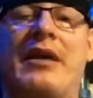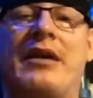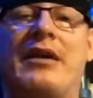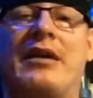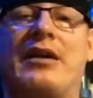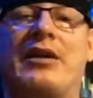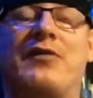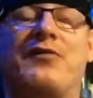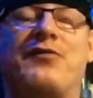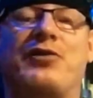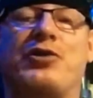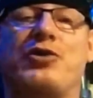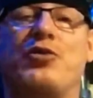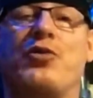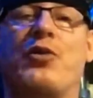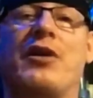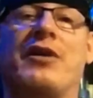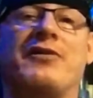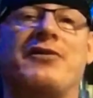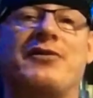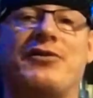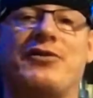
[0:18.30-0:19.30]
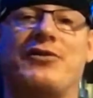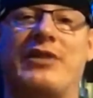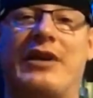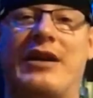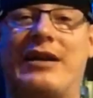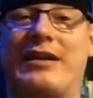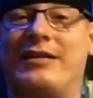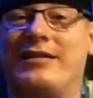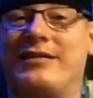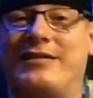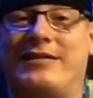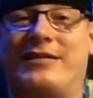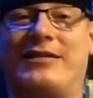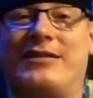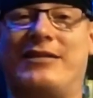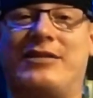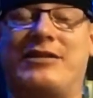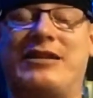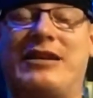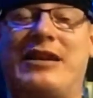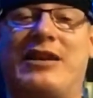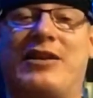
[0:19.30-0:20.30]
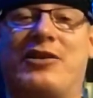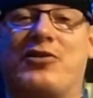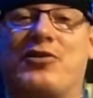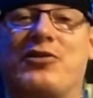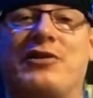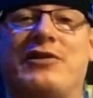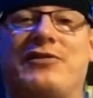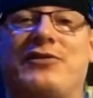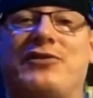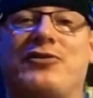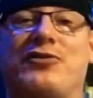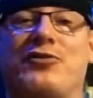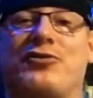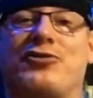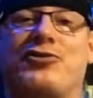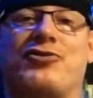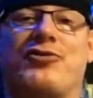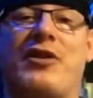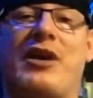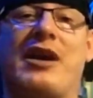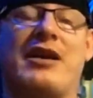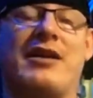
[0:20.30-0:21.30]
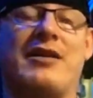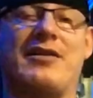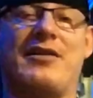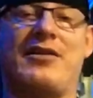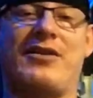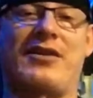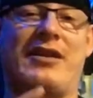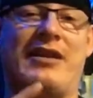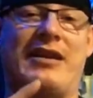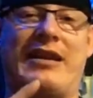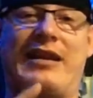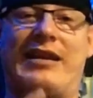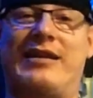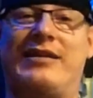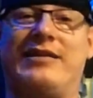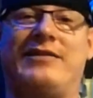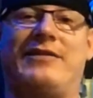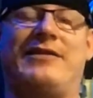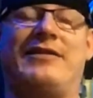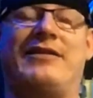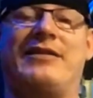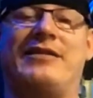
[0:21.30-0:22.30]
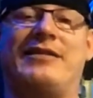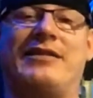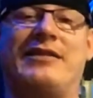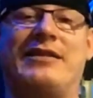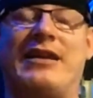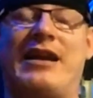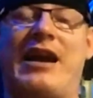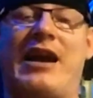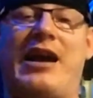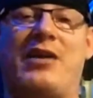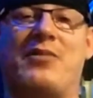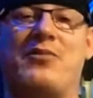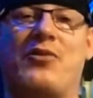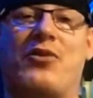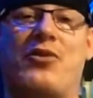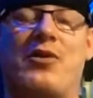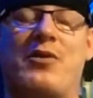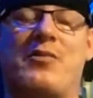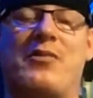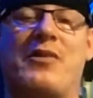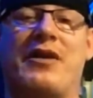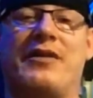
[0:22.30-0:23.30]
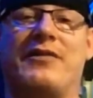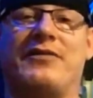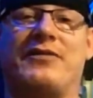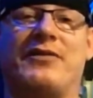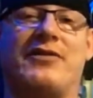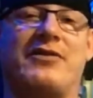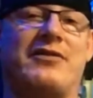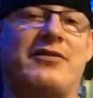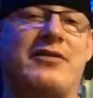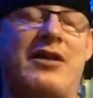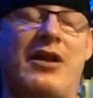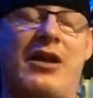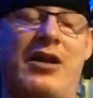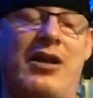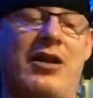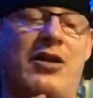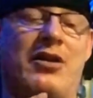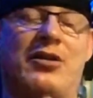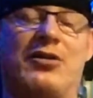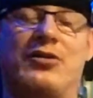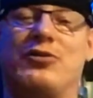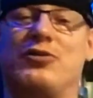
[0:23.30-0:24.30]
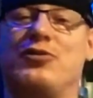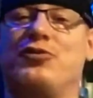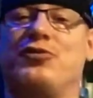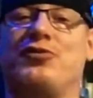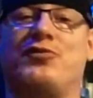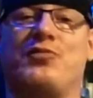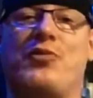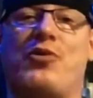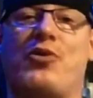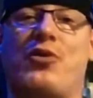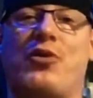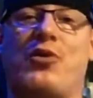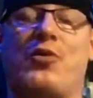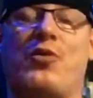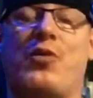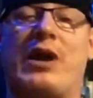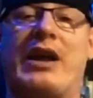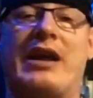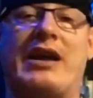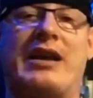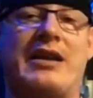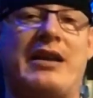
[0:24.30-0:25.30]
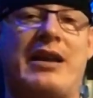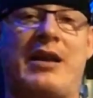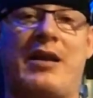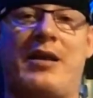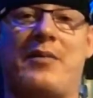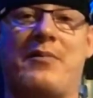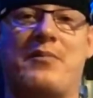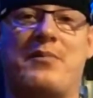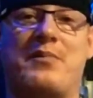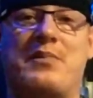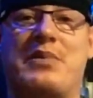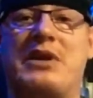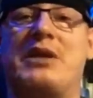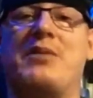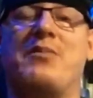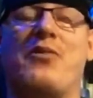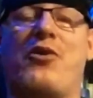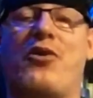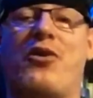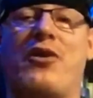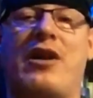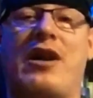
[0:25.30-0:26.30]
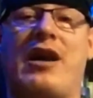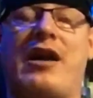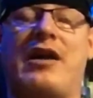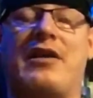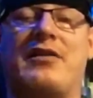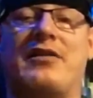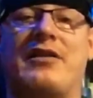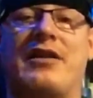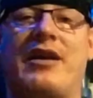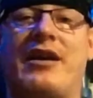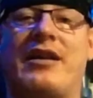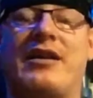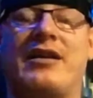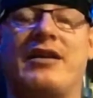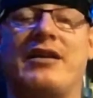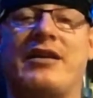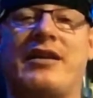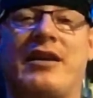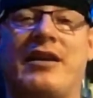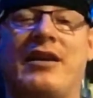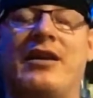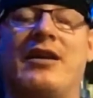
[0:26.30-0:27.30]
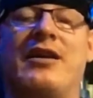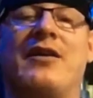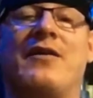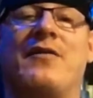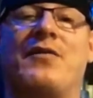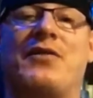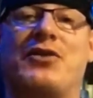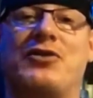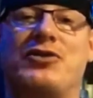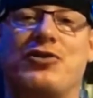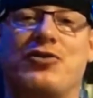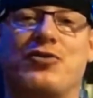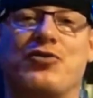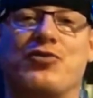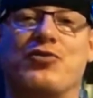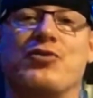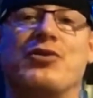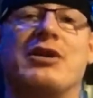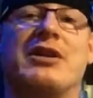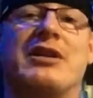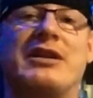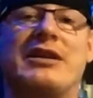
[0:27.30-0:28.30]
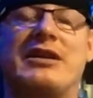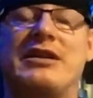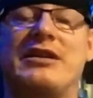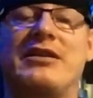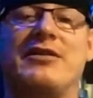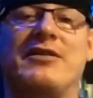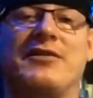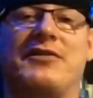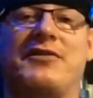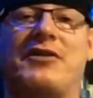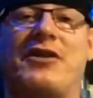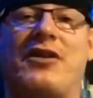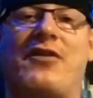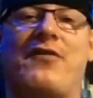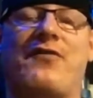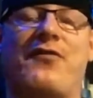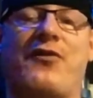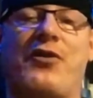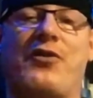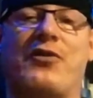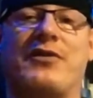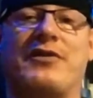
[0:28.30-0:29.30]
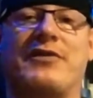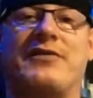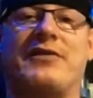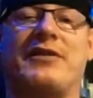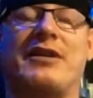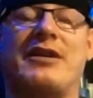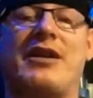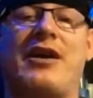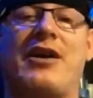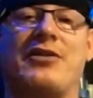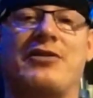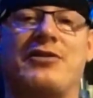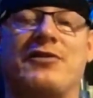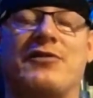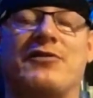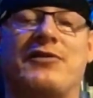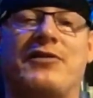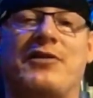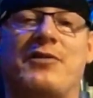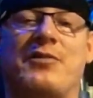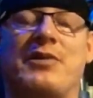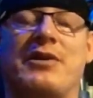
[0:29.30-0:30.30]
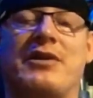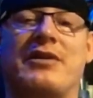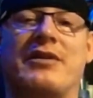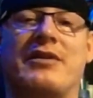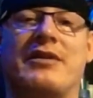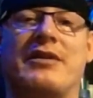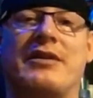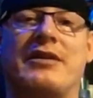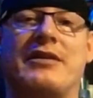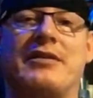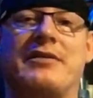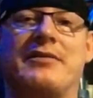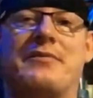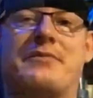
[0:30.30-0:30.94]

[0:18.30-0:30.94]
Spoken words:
If you want to instantly increase your strength, instantly add more muscle, lose more weight, be more athletic, then you really need to start focusing on your stability.